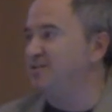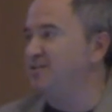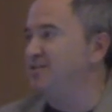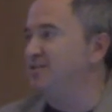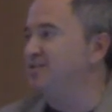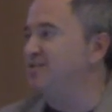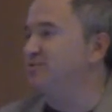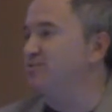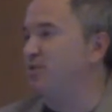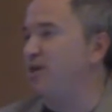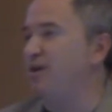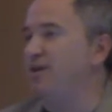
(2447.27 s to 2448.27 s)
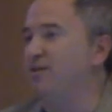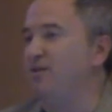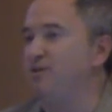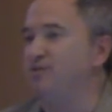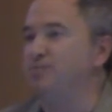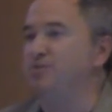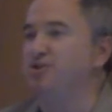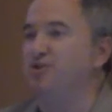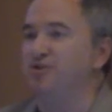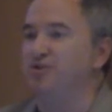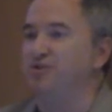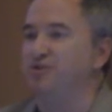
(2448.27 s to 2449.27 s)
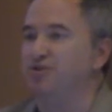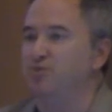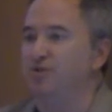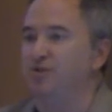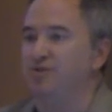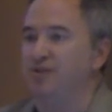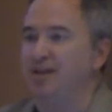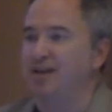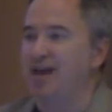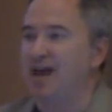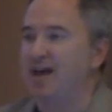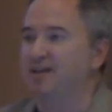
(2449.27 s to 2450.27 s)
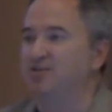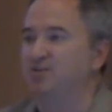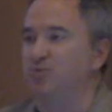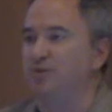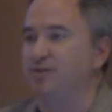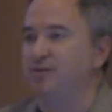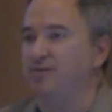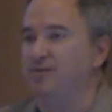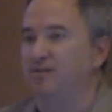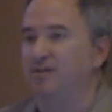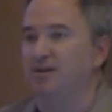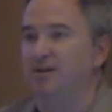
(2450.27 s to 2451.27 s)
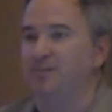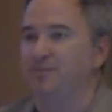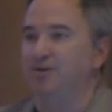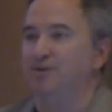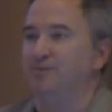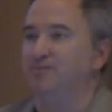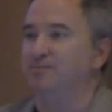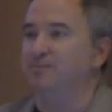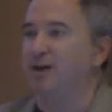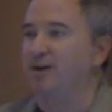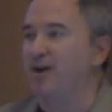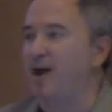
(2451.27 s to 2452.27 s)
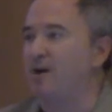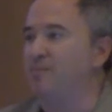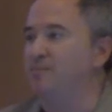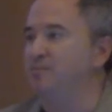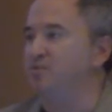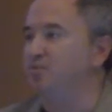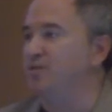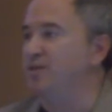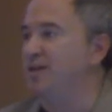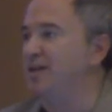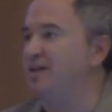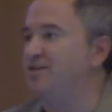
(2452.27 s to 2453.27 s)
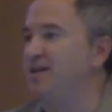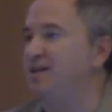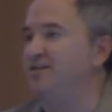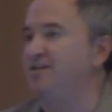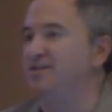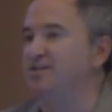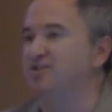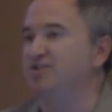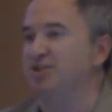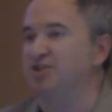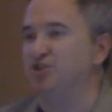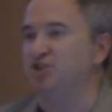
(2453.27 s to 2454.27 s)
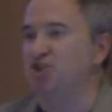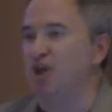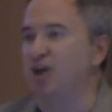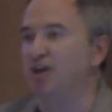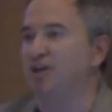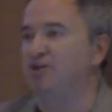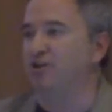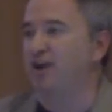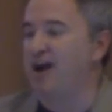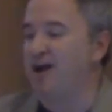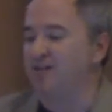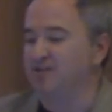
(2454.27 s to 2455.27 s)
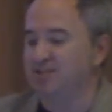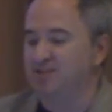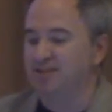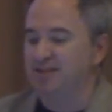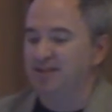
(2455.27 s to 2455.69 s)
This is regarding clothes, but you can do this with your knickknacks, with your record albums, with anything that's junk in your house.